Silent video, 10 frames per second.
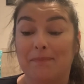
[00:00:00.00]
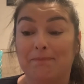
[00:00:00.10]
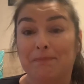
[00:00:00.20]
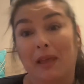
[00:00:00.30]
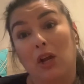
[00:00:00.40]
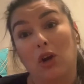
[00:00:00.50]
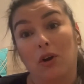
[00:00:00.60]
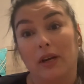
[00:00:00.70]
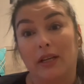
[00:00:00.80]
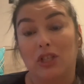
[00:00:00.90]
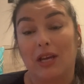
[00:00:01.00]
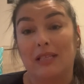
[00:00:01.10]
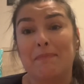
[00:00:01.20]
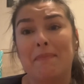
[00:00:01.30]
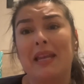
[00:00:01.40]
encourage
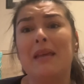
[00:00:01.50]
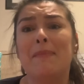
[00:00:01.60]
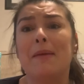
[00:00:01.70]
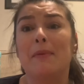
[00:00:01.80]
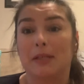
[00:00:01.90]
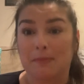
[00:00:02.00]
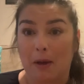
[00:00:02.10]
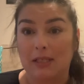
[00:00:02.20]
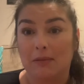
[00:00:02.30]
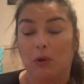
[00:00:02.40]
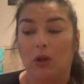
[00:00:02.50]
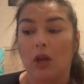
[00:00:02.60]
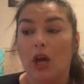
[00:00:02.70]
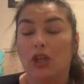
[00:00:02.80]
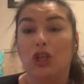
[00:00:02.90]
as many people as possible
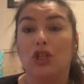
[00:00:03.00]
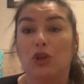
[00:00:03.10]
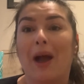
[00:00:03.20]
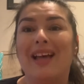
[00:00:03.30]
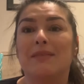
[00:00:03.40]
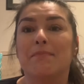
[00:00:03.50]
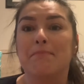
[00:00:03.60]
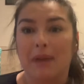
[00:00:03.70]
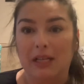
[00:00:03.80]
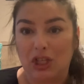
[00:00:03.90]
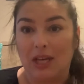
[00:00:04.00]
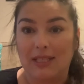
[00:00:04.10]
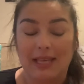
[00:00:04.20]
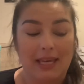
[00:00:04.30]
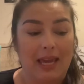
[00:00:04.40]
to do as much
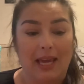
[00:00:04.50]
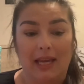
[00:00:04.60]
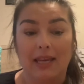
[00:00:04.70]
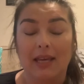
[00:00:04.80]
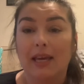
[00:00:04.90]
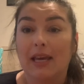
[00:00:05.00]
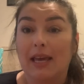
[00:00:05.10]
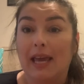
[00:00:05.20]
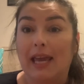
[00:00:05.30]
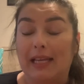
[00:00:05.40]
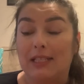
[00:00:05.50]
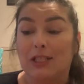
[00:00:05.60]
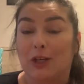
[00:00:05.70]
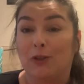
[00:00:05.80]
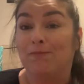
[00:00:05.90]
as they can. And
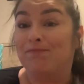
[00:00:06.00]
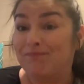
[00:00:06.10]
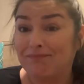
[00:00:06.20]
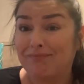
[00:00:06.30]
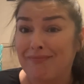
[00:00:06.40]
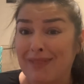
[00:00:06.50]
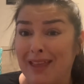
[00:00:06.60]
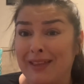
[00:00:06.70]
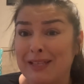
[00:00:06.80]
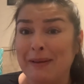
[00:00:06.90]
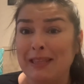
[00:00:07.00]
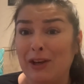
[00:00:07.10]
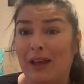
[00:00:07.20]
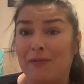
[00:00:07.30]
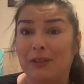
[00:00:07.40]
so that's my
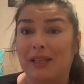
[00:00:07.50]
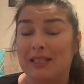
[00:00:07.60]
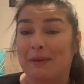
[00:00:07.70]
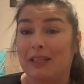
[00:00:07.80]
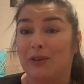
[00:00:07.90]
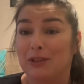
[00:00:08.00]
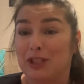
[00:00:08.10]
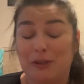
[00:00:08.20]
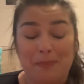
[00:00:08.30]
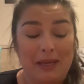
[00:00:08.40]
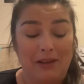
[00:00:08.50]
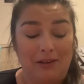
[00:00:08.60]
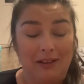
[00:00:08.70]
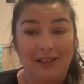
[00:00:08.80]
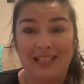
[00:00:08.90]
little effort. That's my little
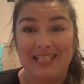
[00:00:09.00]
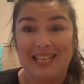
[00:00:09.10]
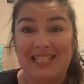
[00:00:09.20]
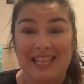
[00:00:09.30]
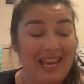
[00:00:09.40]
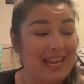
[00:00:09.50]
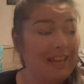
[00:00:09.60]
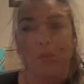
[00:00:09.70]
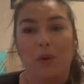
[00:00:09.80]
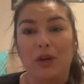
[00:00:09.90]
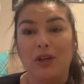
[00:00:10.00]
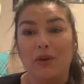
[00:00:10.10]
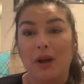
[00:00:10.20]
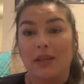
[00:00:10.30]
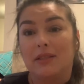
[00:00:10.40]
spiel today. So what are you
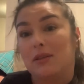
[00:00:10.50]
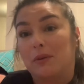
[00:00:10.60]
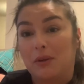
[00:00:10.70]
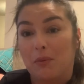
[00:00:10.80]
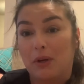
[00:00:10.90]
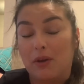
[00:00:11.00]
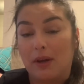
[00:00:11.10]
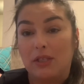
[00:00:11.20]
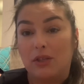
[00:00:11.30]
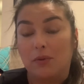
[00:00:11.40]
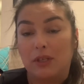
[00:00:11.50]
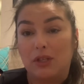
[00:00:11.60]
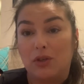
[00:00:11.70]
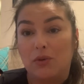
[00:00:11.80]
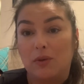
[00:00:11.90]
guys doing? What are you guys doing
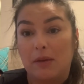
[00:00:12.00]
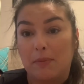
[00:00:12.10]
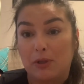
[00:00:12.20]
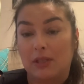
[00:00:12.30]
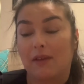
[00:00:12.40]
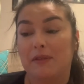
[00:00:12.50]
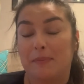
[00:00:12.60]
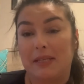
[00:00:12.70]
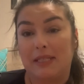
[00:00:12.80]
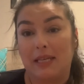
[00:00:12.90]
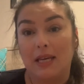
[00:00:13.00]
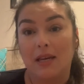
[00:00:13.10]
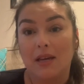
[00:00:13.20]
to keep yourselves busy